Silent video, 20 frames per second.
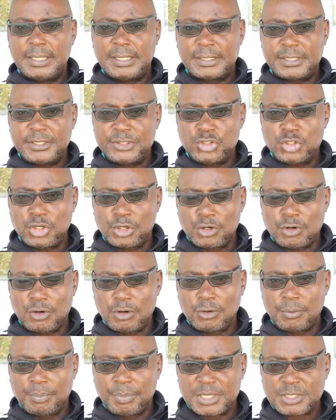
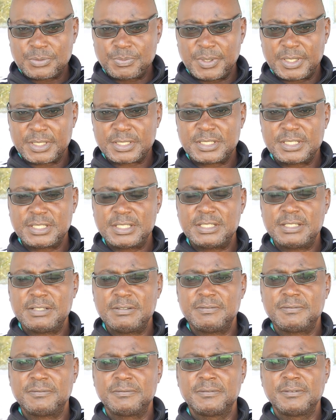regional
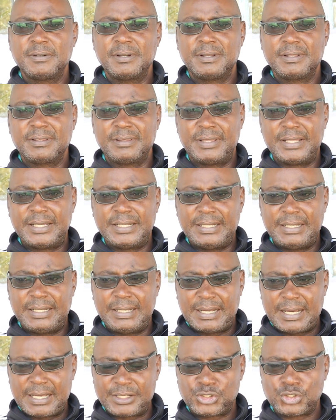perspective,
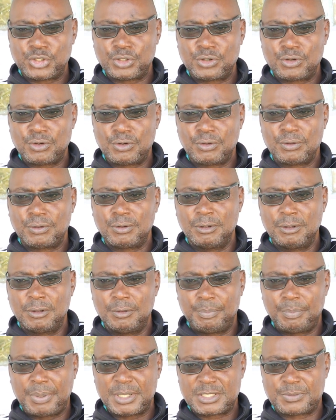then national
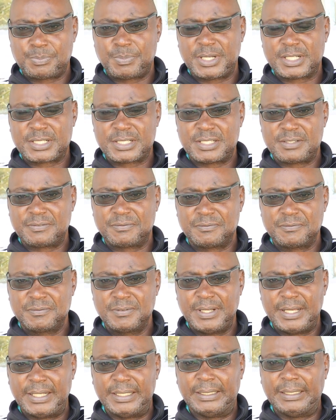perspective.
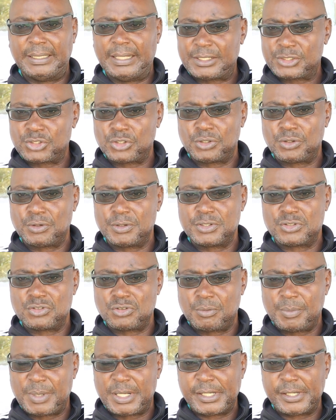And national is
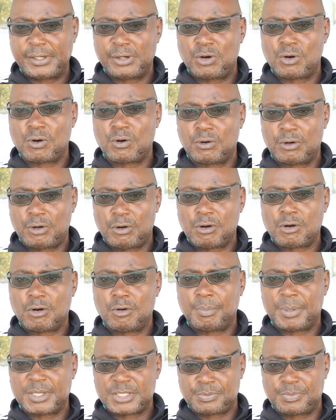normally
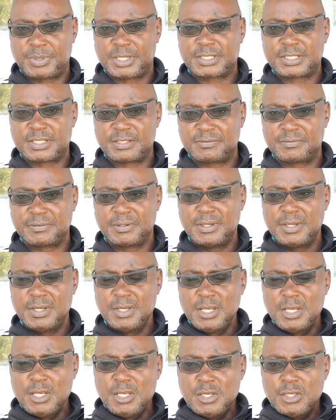local perspective.
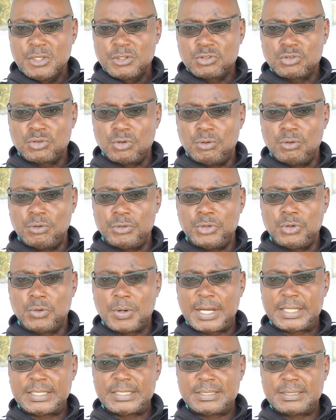So you
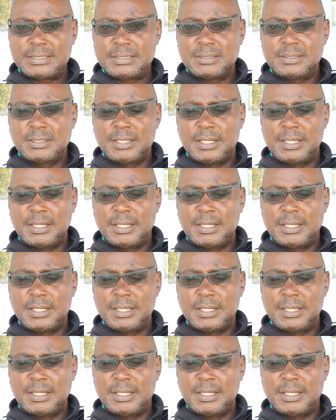can